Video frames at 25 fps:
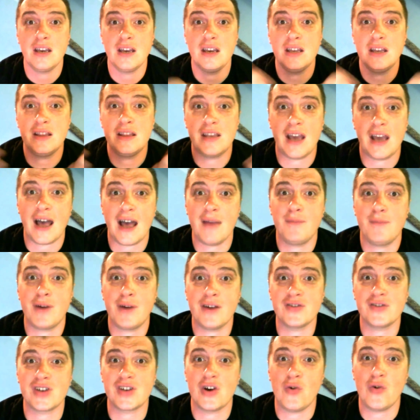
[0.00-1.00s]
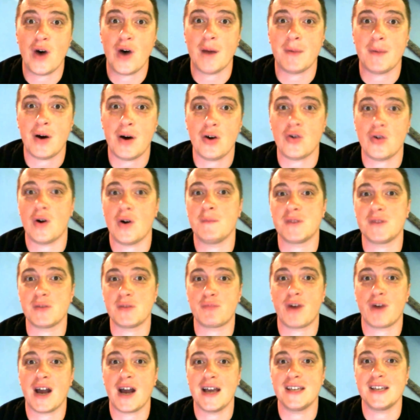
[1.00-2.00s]
the eyebrows go up. Oh, I'm
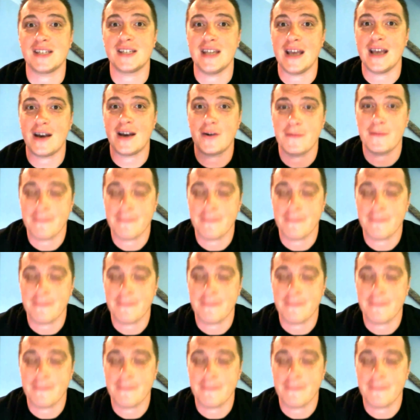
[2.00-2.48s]
surprised now.